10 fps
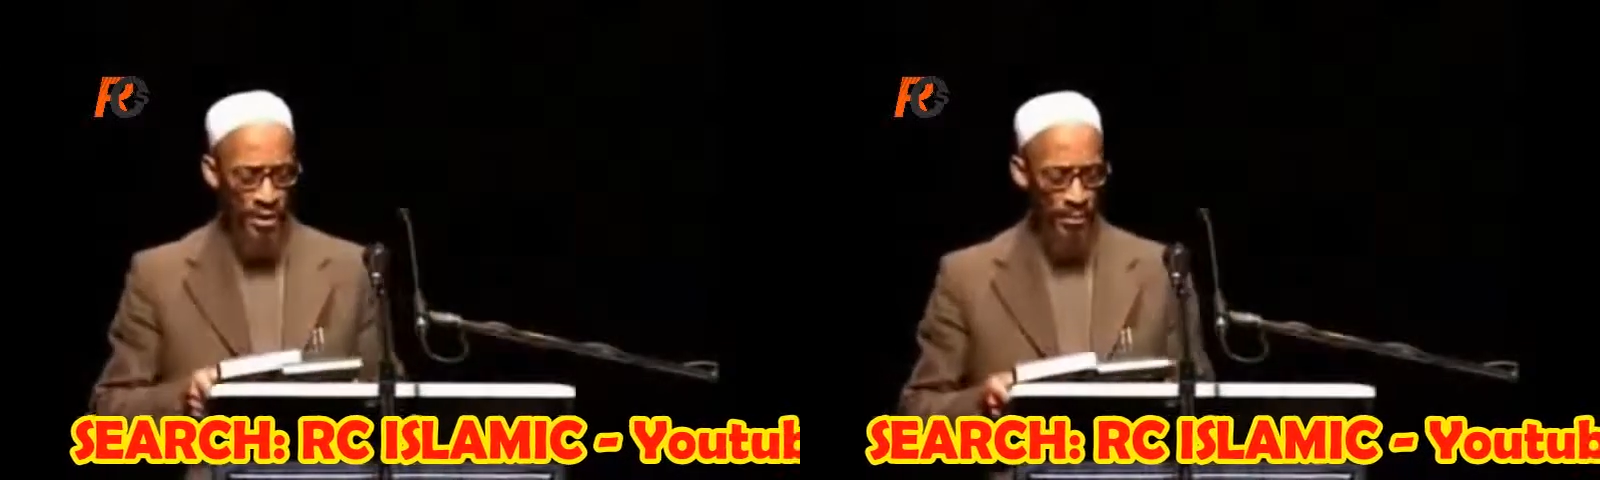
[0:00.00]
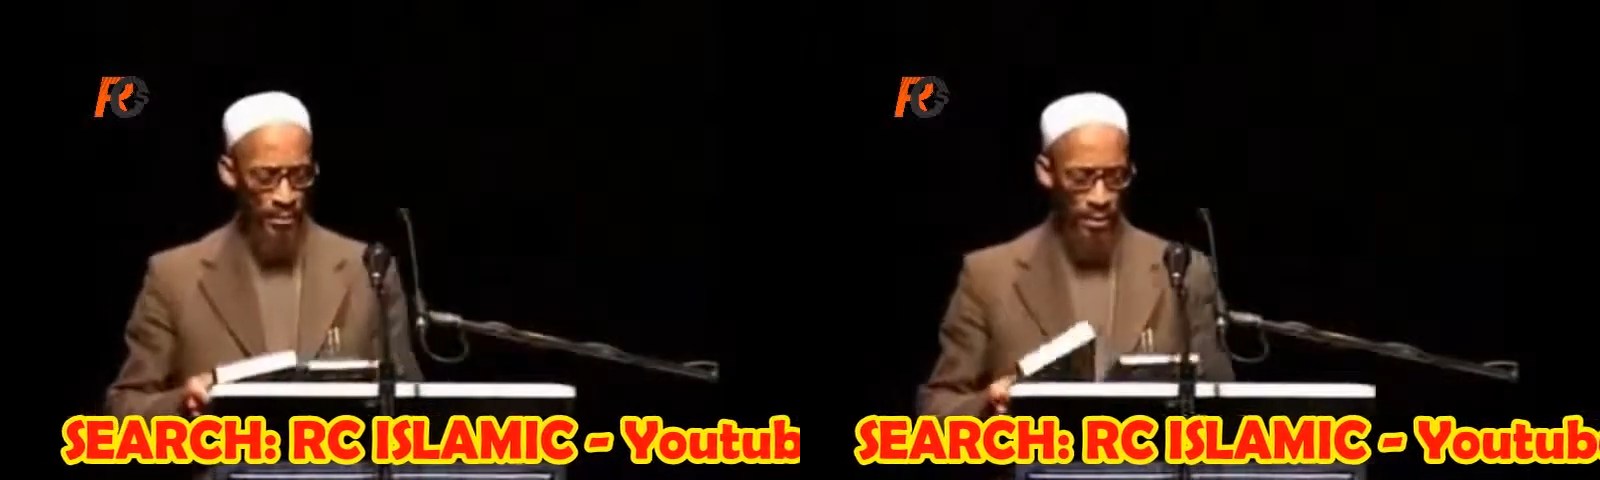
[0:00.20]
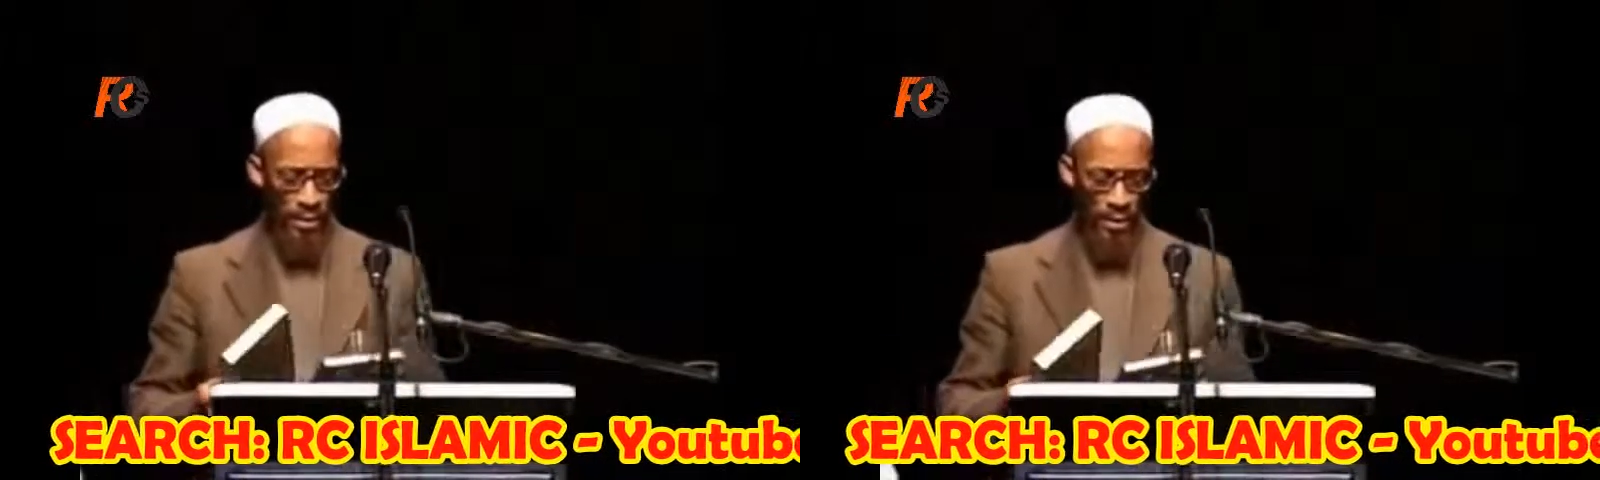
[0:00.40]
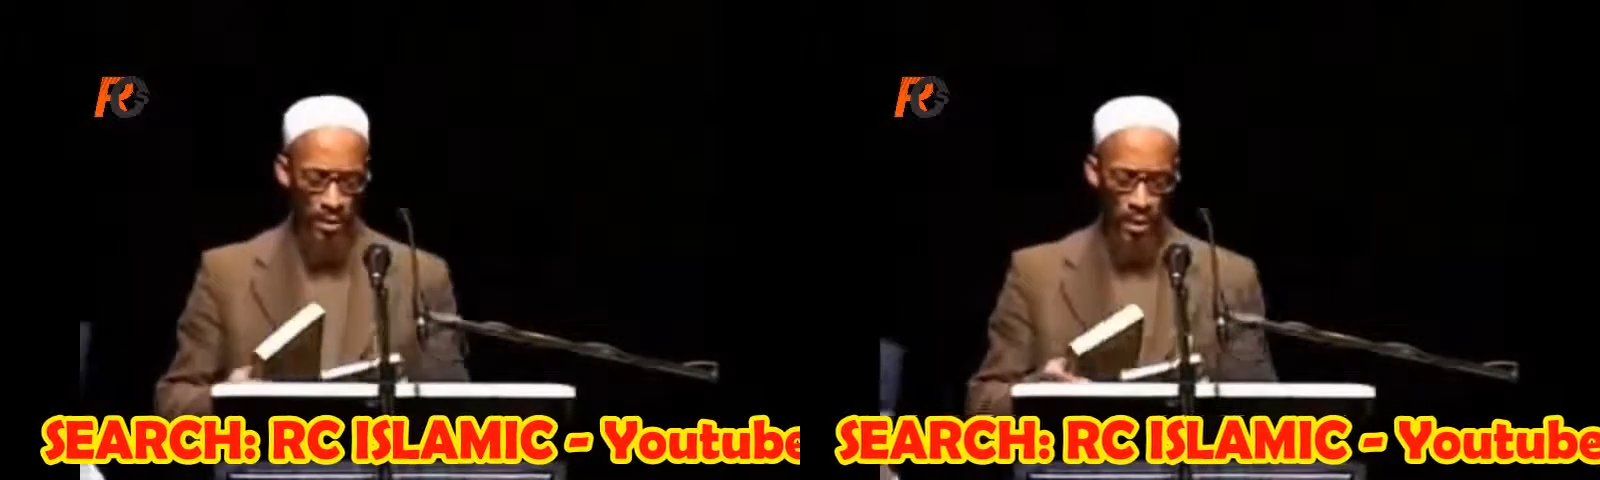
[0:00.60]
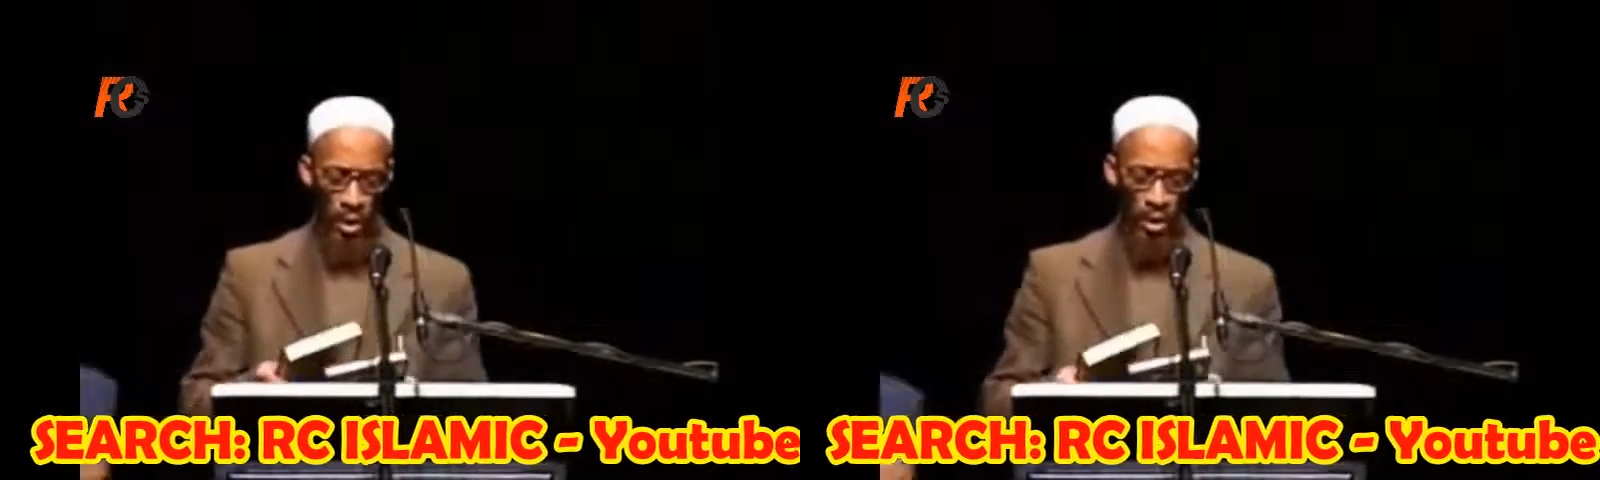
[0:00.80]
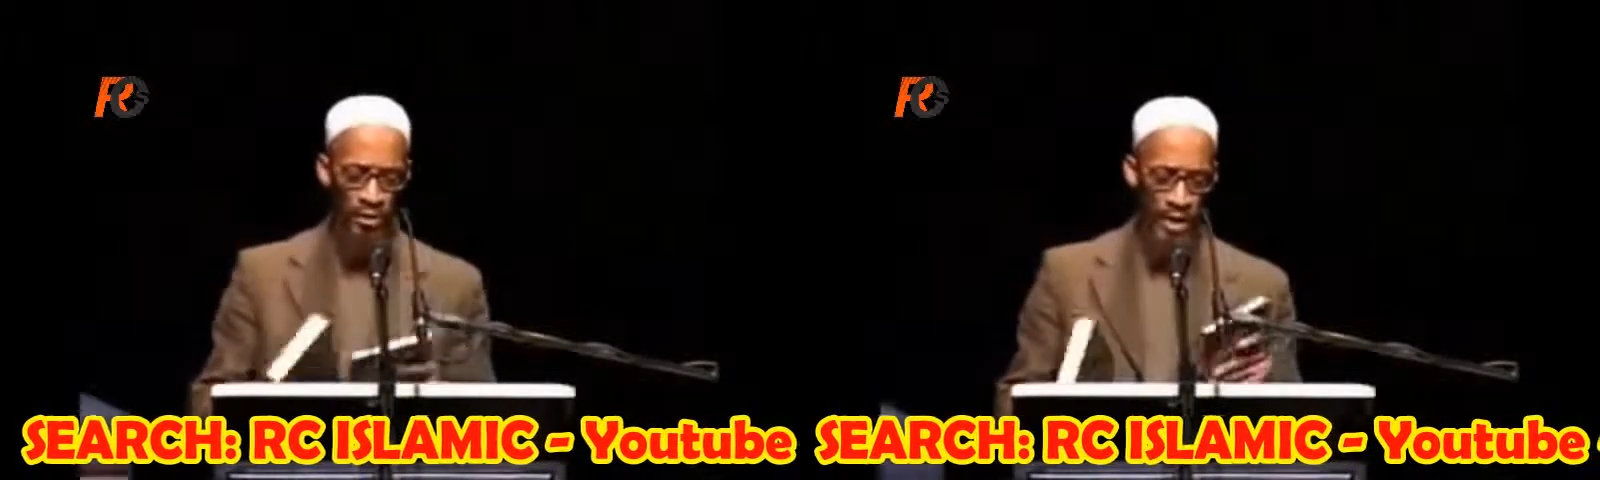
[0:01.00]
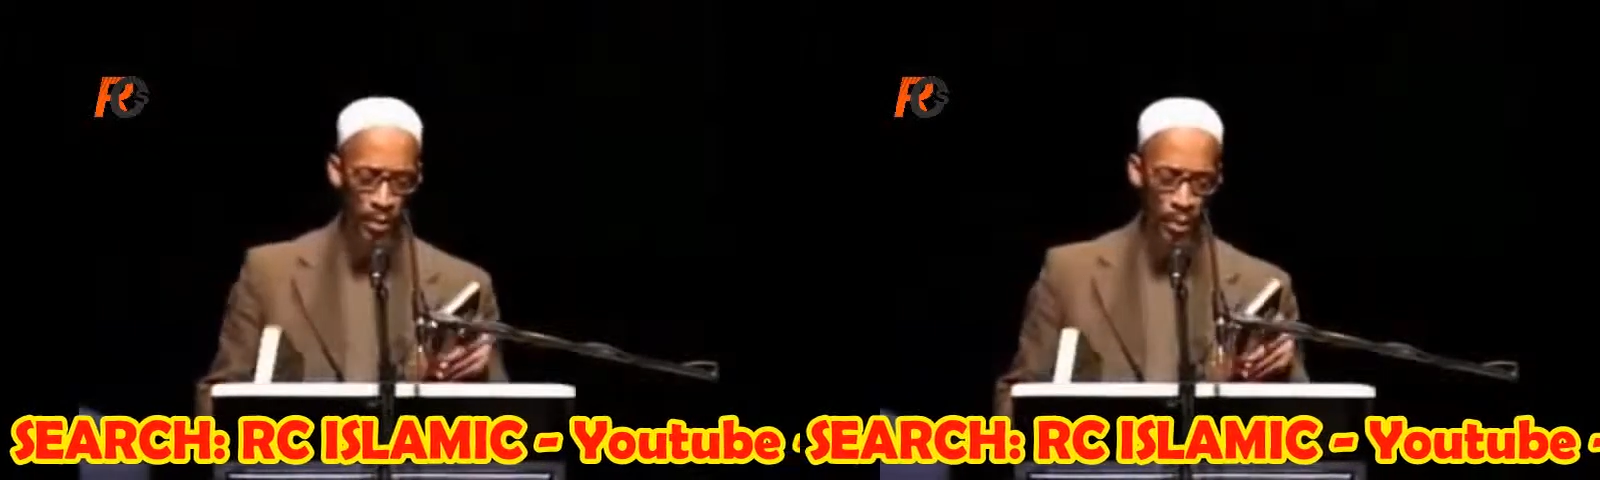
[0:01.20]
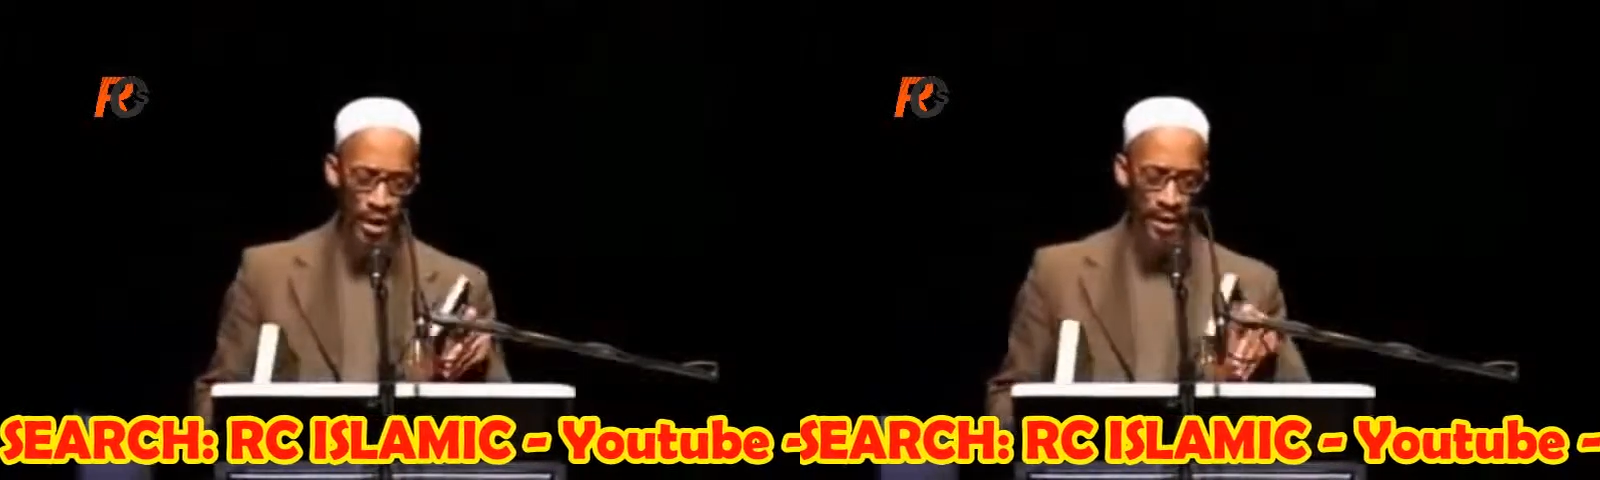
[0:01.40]
them on
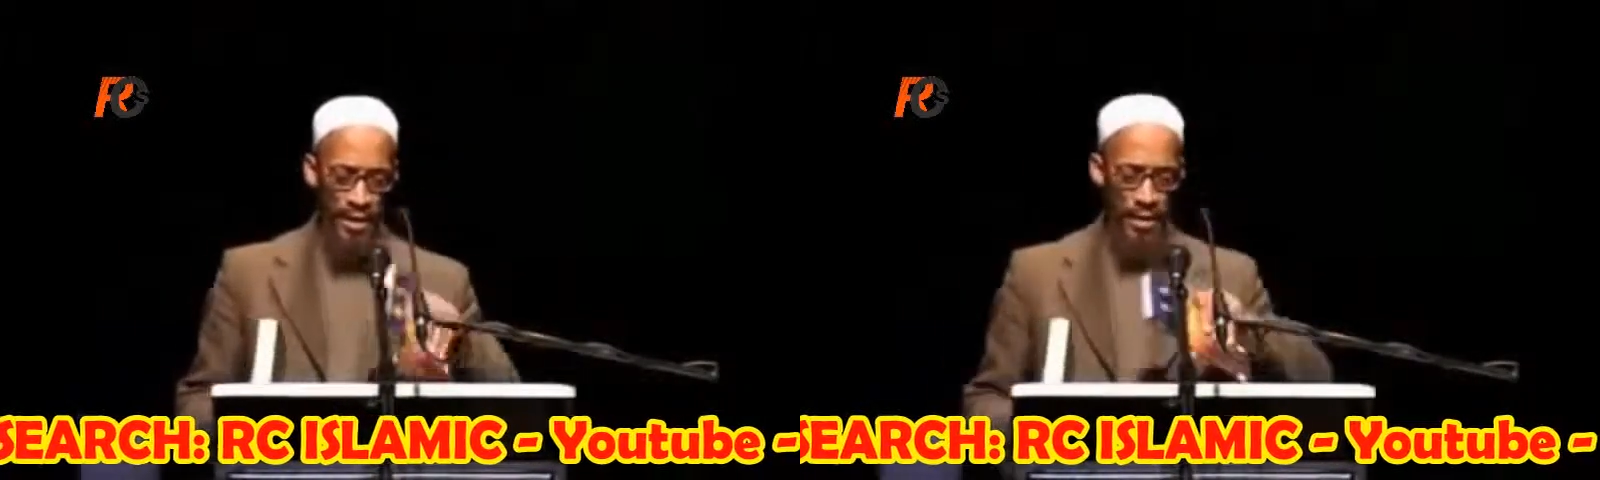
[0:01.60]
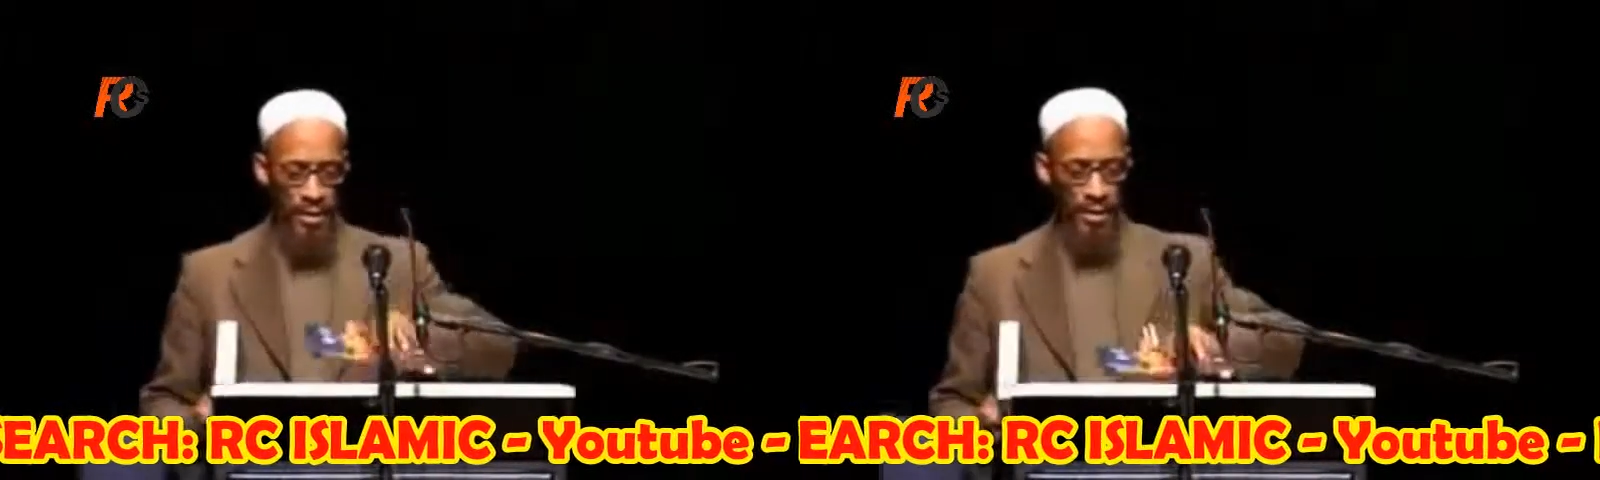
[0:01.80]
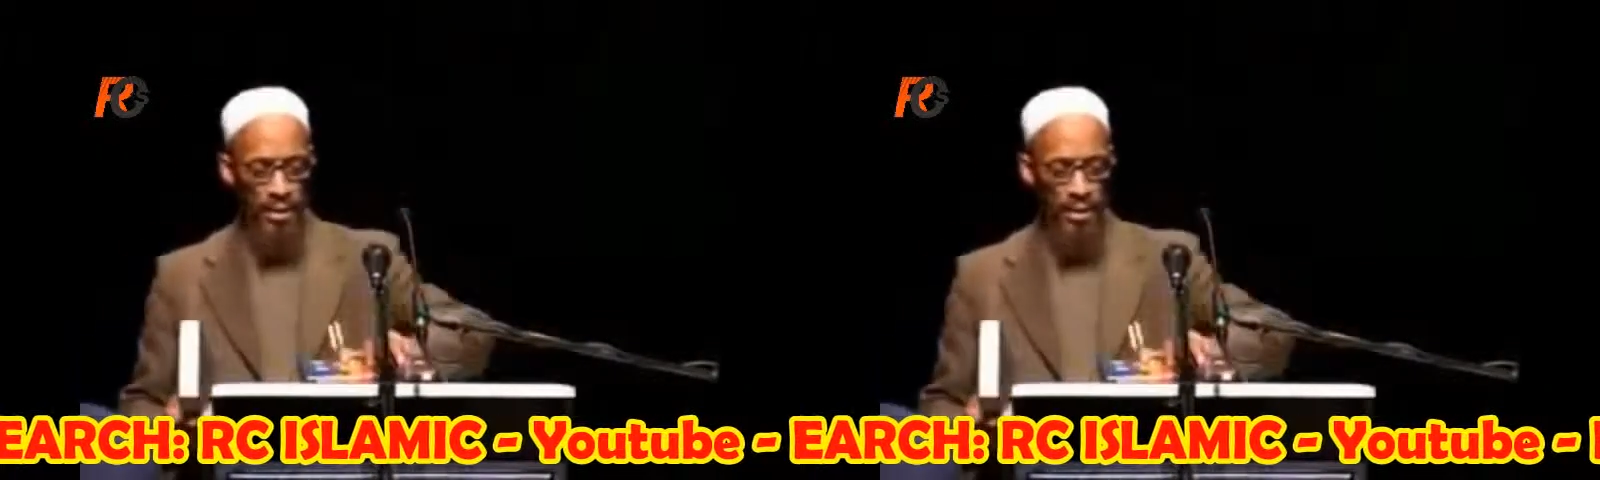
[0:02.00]
their way.